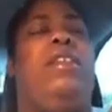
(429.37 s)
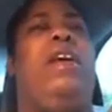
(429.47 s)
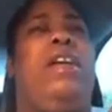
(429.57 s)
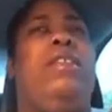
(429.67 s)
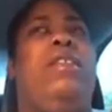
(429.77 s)

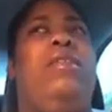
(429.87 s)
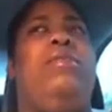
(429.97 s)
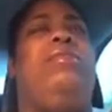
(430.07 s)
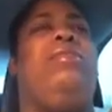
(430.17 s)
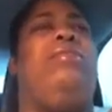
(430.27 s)
I don't
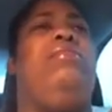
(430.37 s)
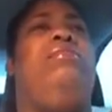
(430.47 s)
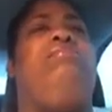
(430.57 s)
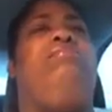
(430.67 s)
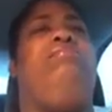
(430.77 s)

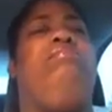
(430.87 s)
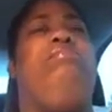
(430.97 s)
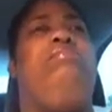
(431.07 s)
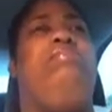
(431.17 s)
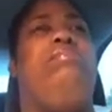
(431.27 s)

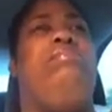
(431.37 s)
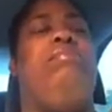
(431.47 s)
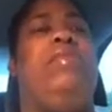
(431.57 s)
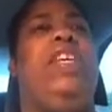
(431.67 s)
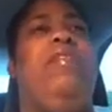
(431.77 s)

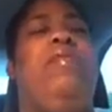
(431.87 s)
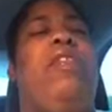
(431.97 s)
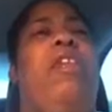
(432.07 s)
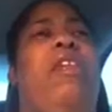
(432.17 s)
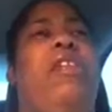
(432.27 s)
know. Gift
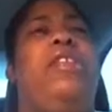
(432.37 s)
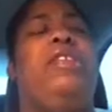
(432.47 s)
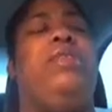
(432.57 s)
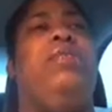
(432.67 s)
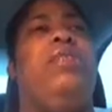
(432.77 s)

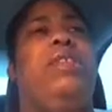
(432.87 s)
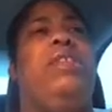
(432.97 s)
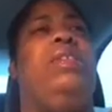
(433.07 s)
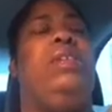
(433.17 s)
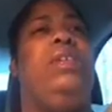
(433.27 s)
cards or...